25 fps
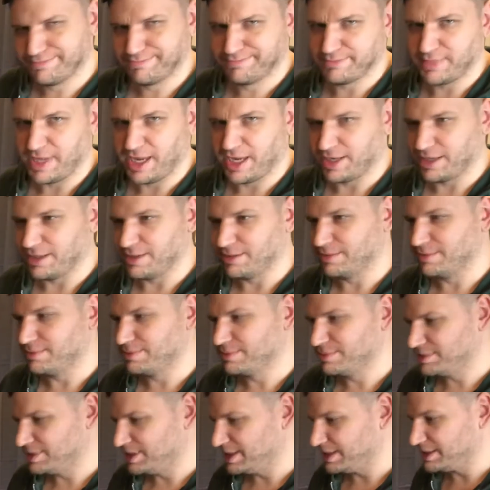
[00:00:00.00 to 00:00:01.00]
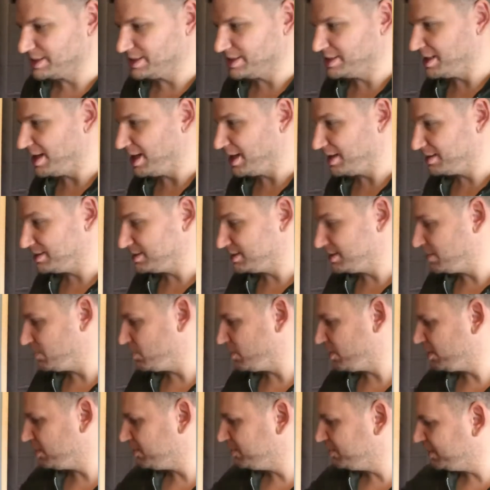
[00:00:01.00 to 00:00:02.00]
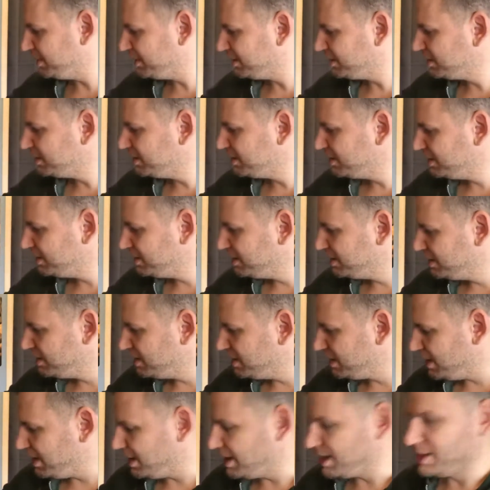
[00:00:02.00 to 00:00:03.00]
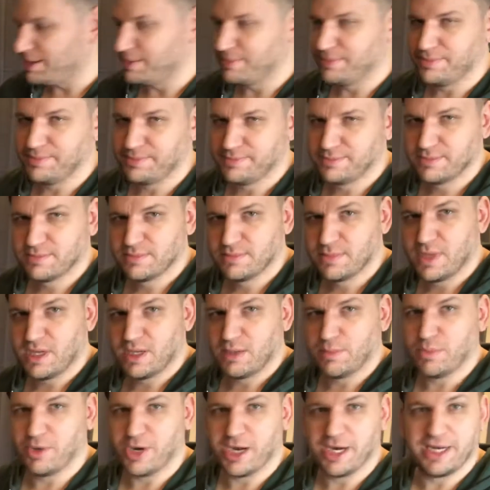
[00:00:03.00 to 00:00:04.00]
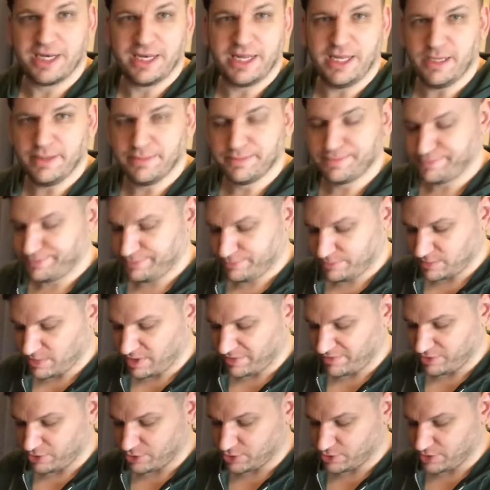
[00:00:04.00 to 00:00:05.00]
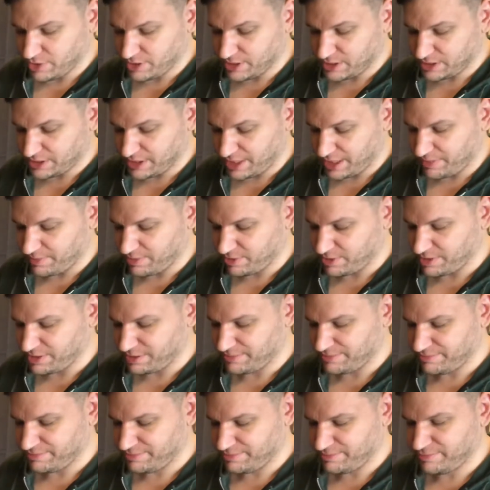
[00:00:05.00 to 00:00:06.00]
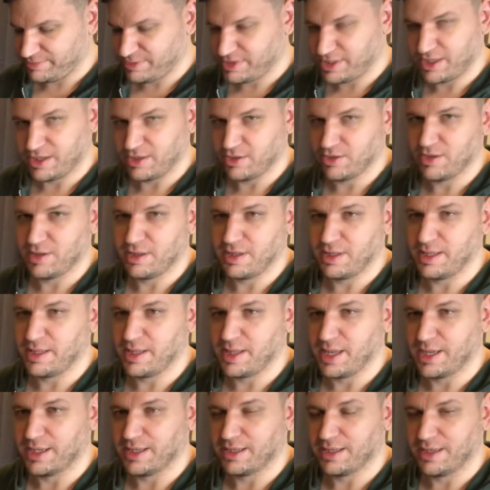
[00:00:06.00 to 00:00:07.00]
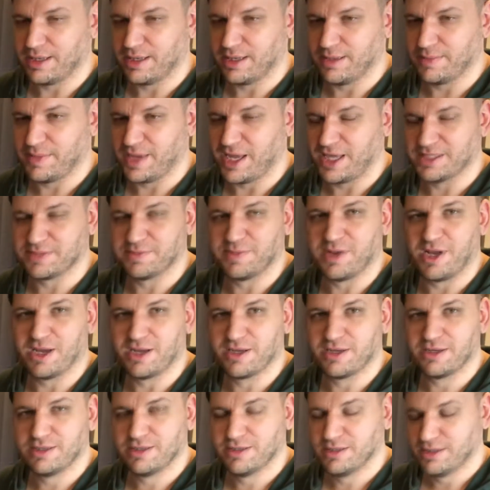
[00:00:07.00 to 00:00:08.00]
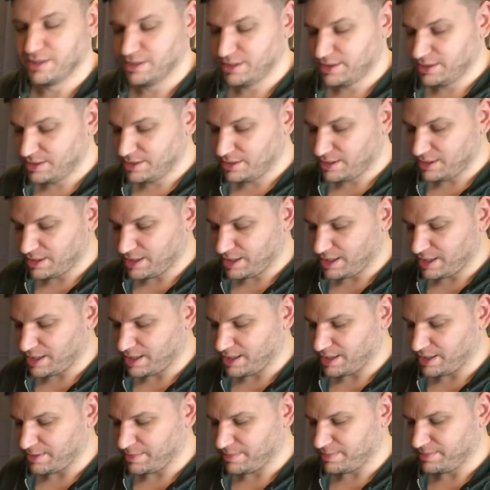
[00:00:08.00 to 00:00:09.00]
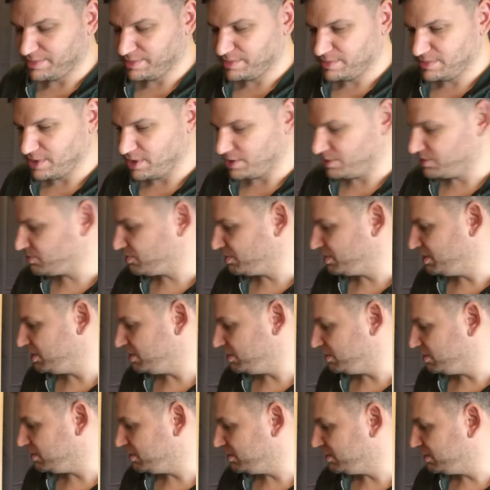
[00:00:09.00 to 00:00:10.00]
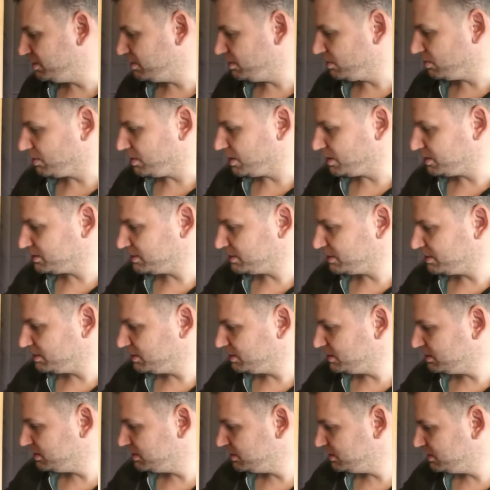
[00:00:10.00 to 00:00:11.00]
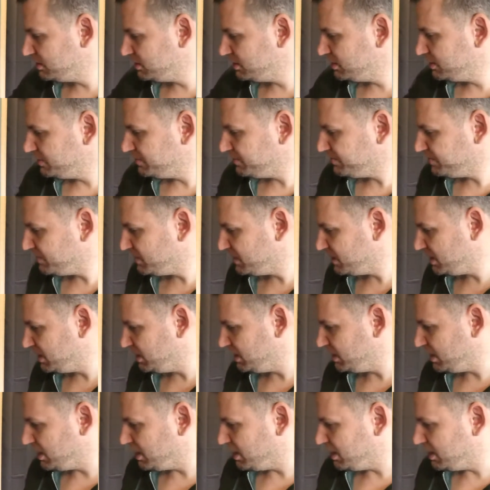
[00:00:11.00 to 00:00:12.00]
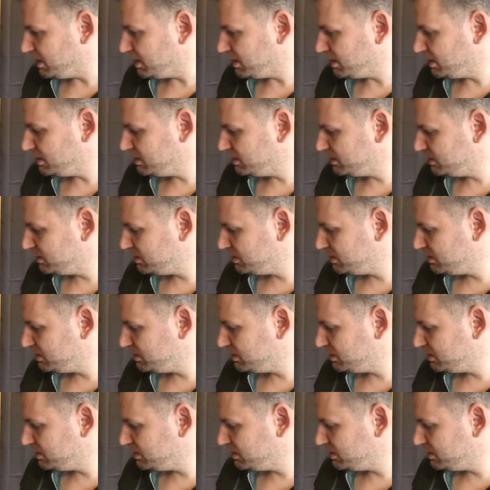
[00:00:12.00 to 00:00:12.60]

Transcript: I can link to that somewhere, but a brandy of your choice. I particularly like Asbach, their 3-year alt, and